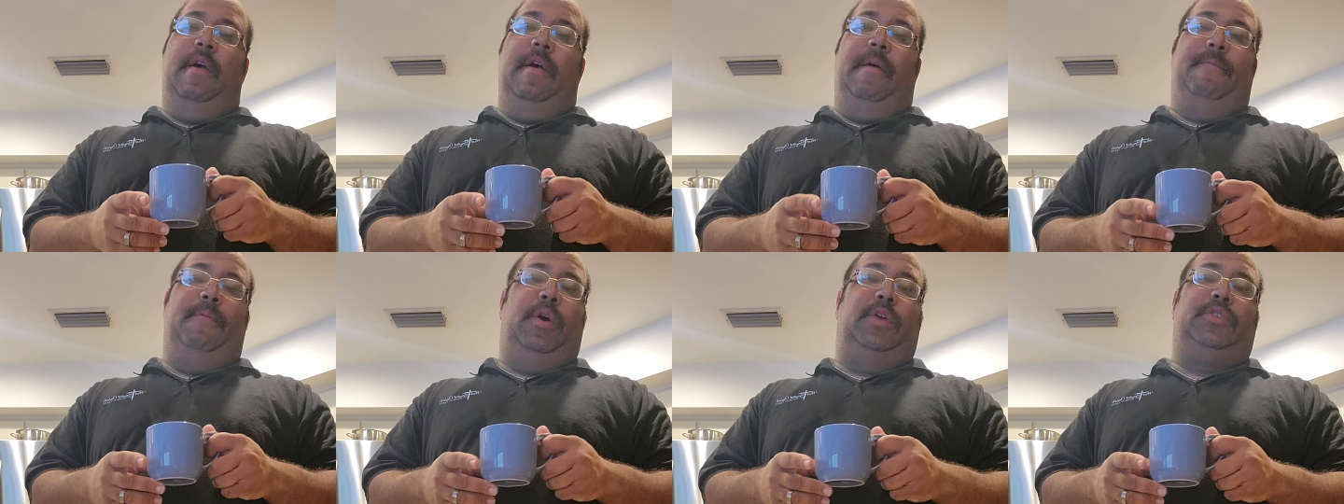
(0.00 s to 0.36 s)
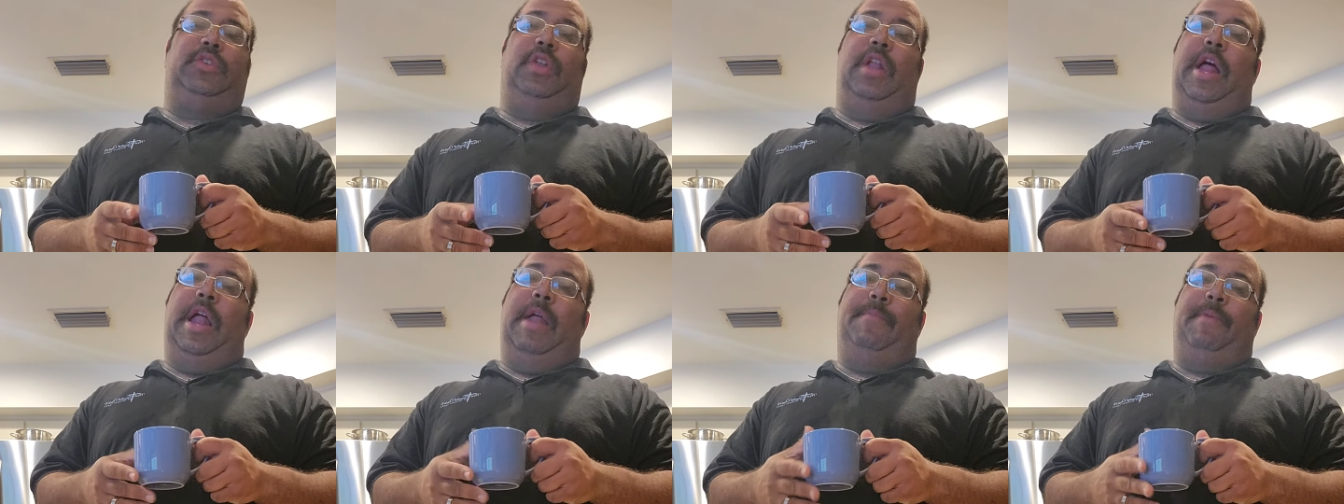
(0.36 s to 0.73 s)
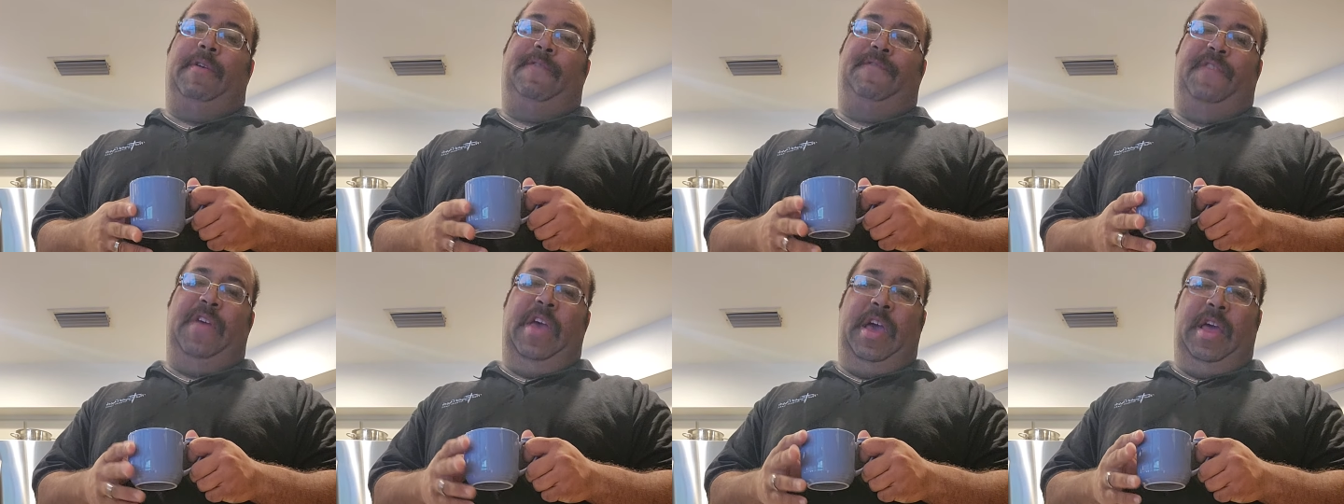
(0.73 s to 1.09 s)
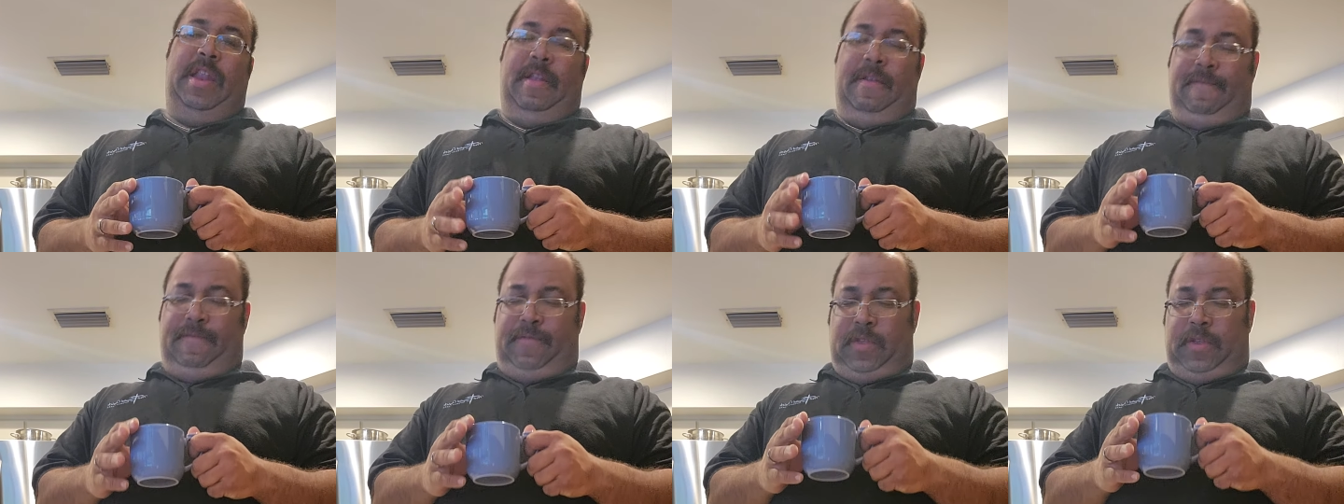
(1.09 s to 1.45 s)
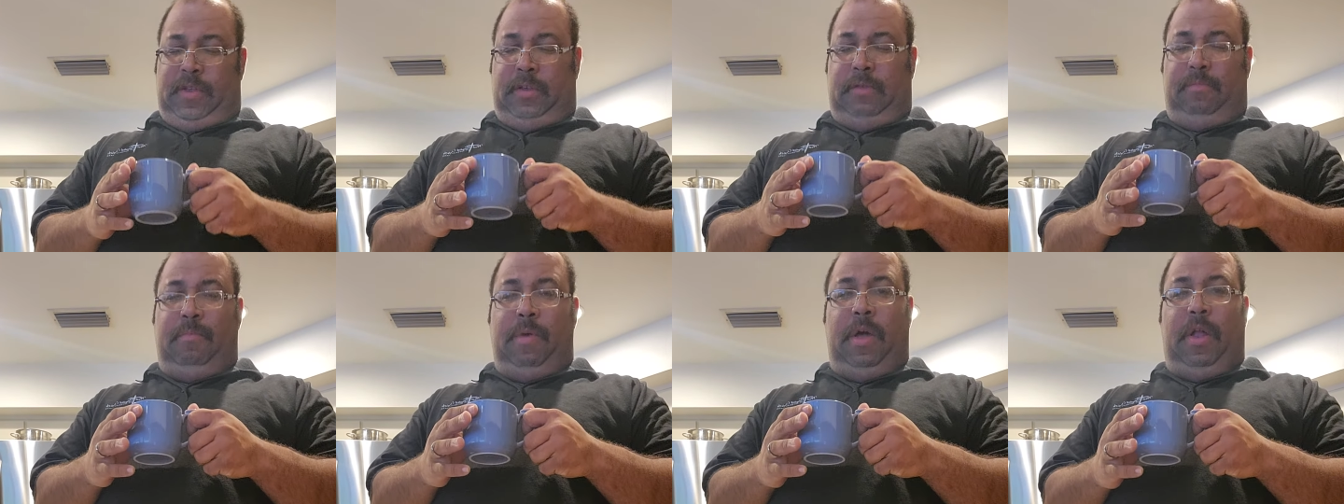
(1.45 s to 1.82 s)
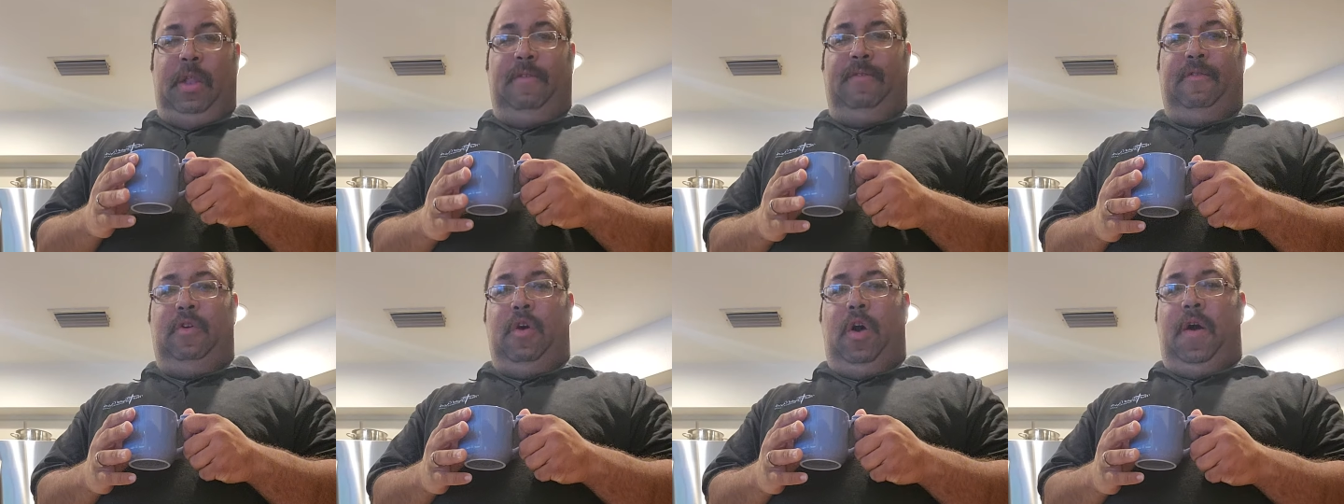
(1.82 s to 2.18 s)
Also not a big fan of the smell
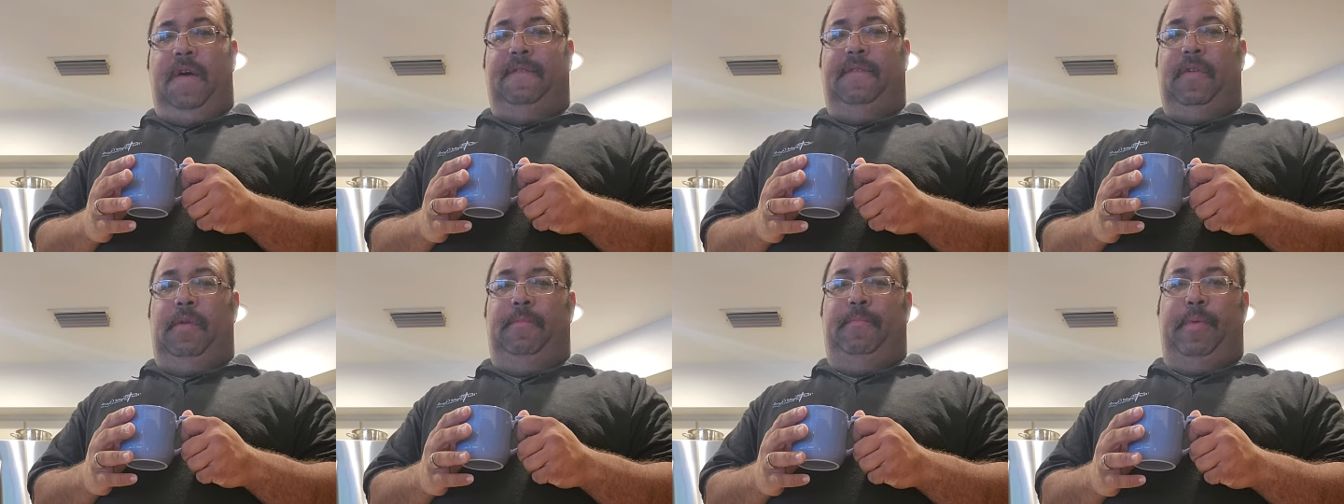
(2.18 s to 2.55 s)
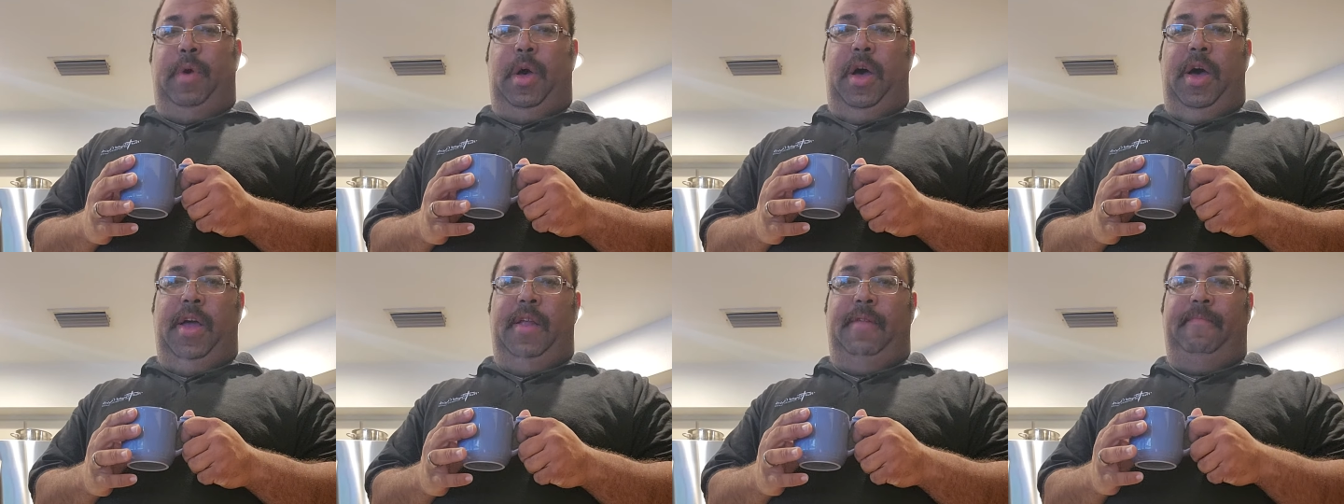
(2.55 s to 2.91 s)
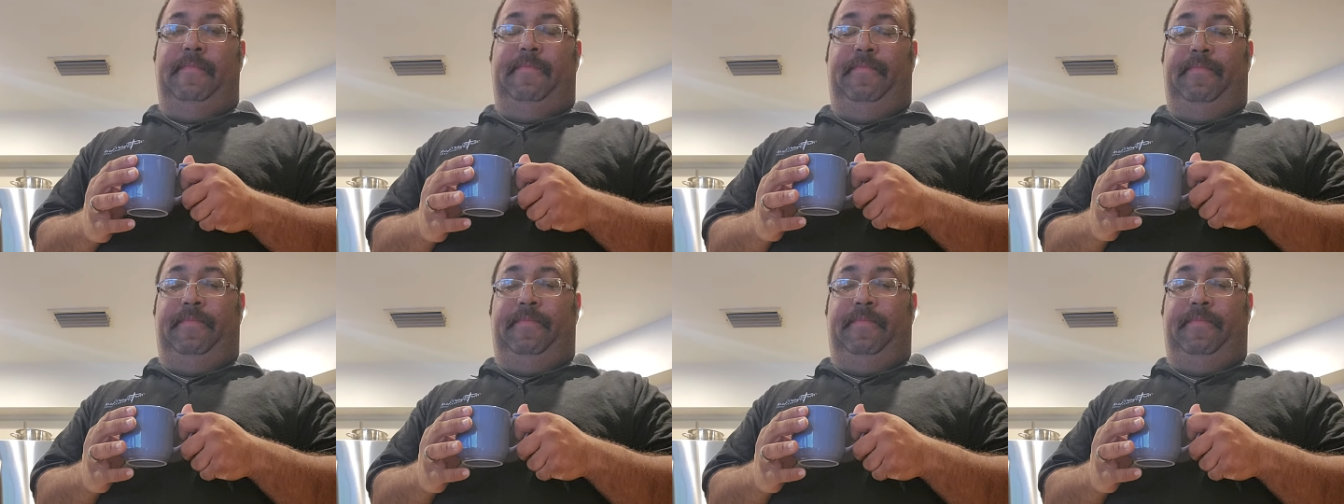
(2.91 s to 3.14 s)
of coffee, but...